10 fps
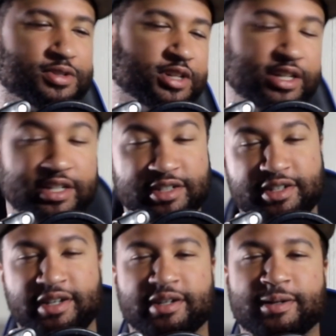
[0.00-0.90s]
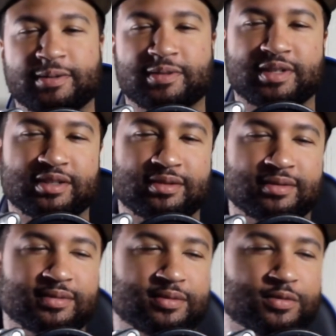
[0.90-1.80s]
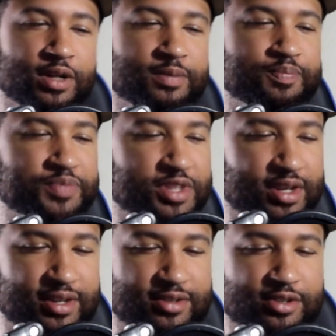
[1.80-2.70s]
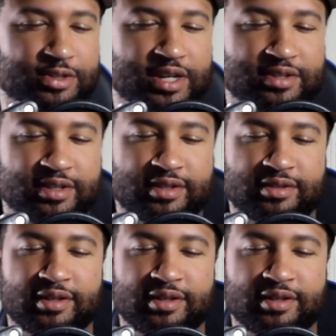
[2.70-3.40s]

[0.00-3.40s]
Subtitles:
slid in the DMs, right? And so I said,